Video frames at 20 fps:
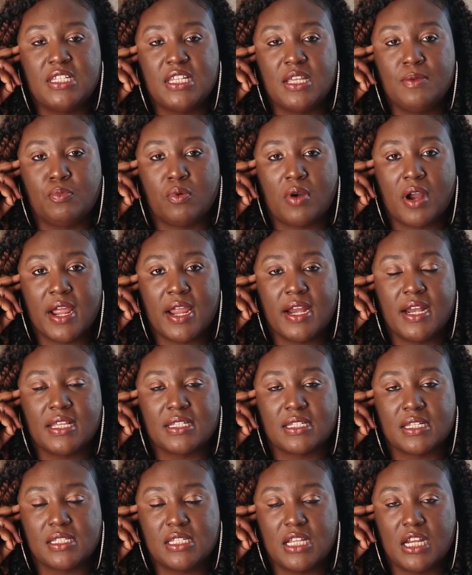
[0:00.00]
see Brian,
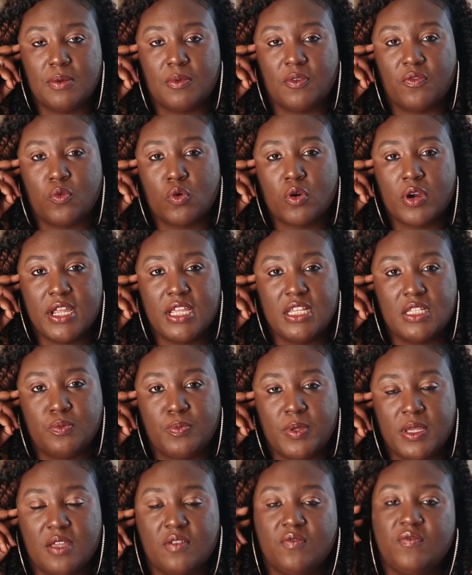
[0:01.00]
as I stated before, he's
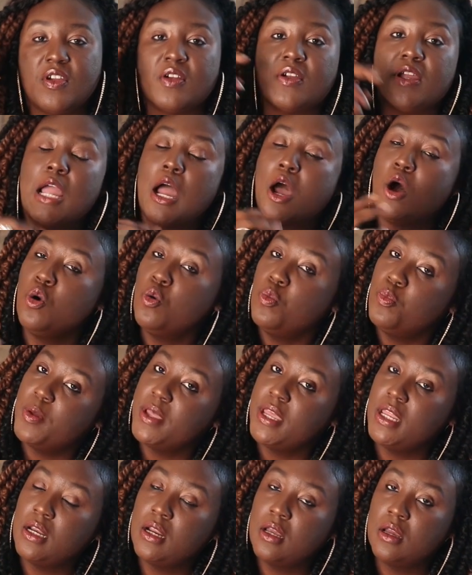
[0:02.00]
being very
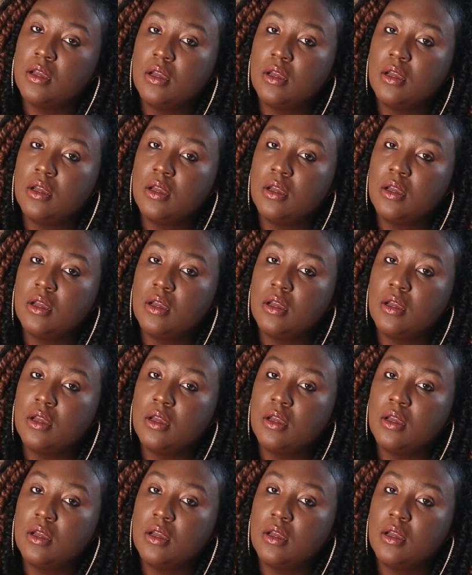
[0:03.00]
open